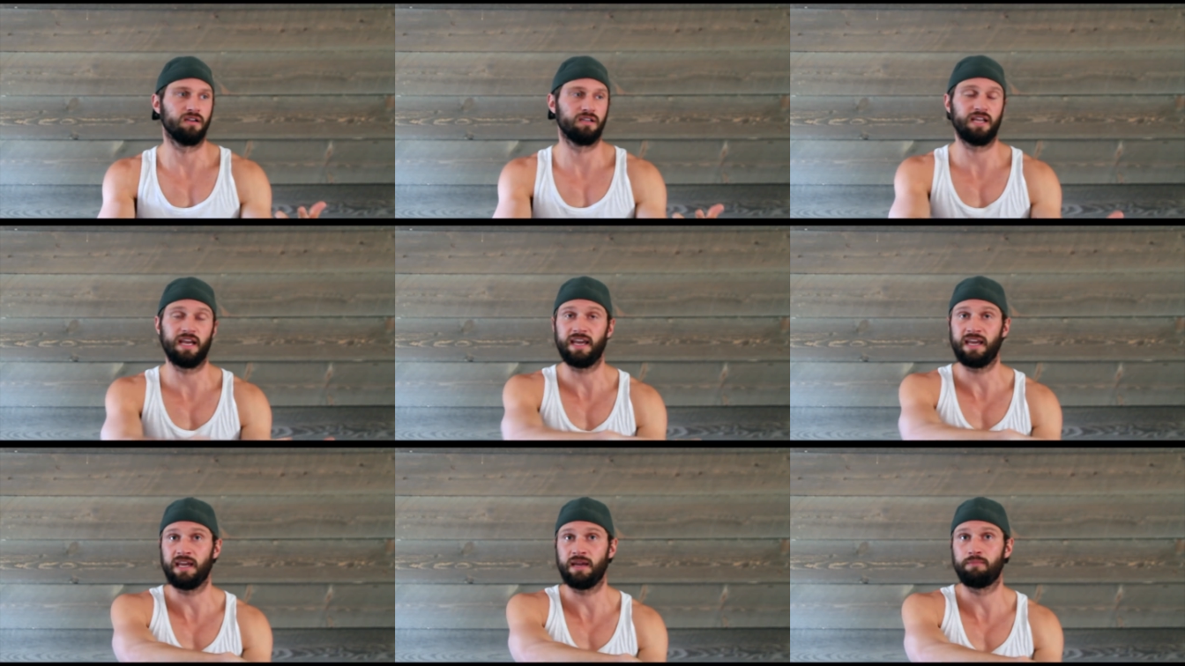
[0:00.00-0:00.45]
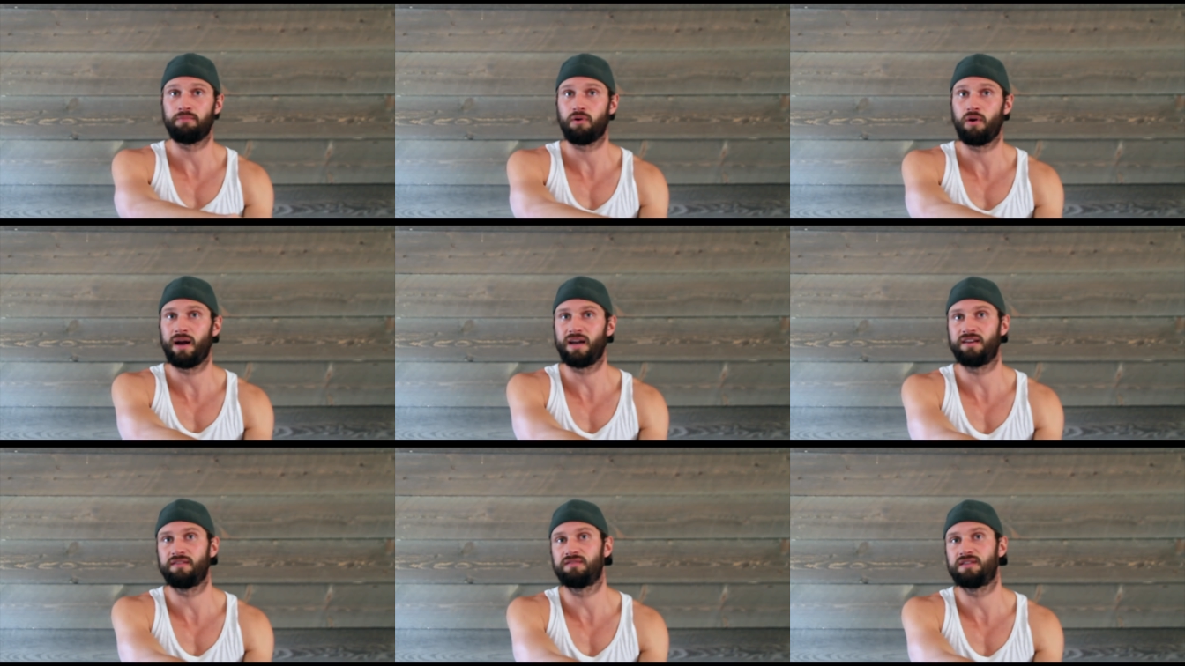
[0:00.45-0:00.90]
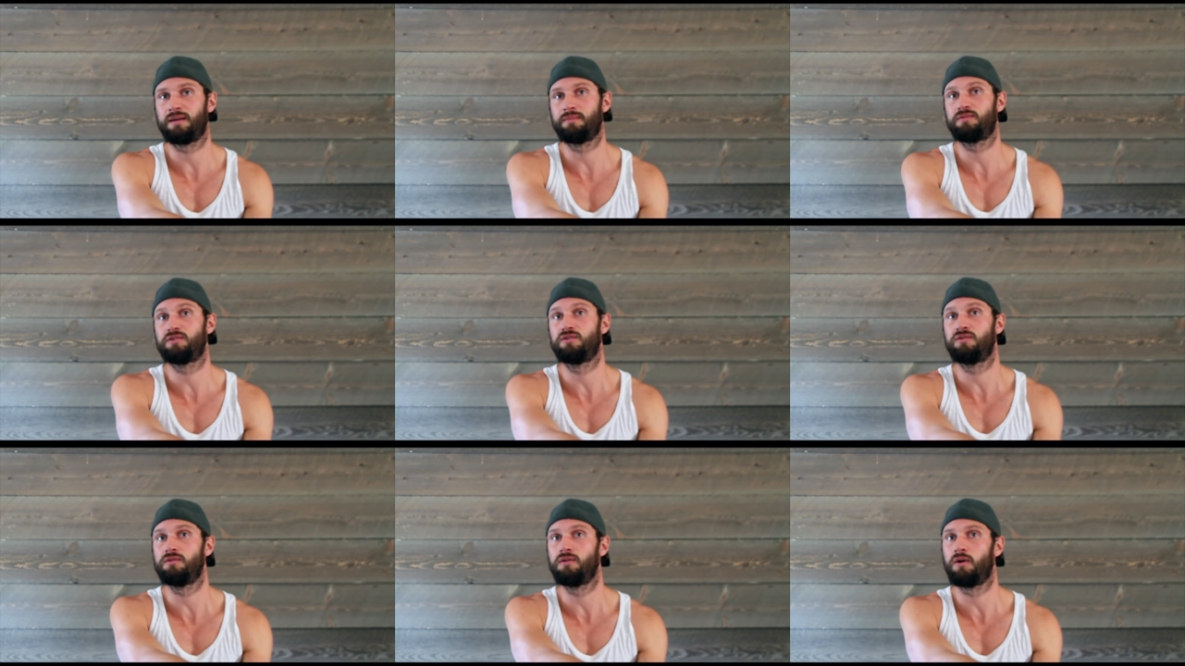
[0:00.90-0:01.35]
taking proactive
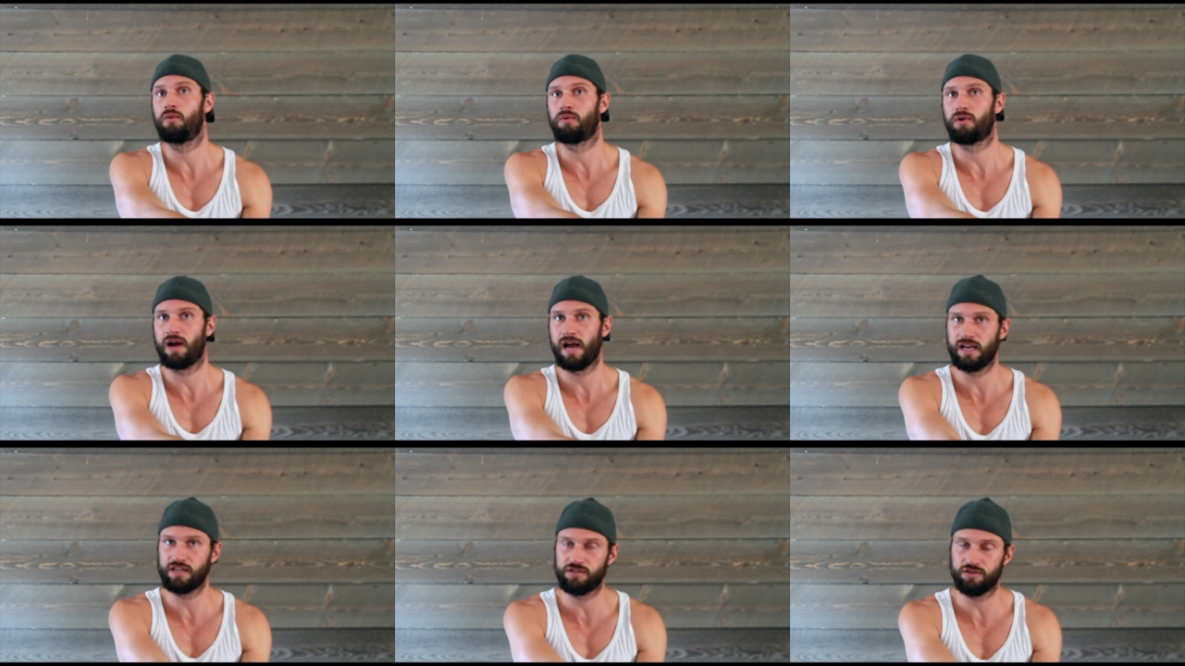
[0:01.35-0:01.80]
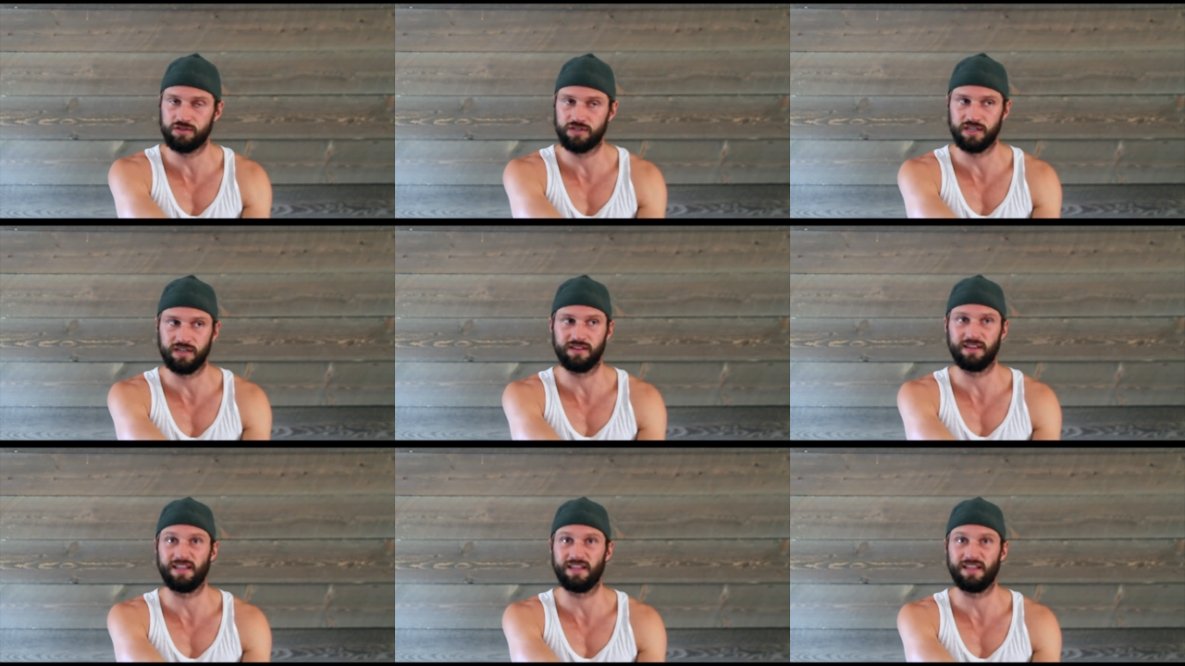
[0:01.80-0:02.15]
steps to lower estrogen,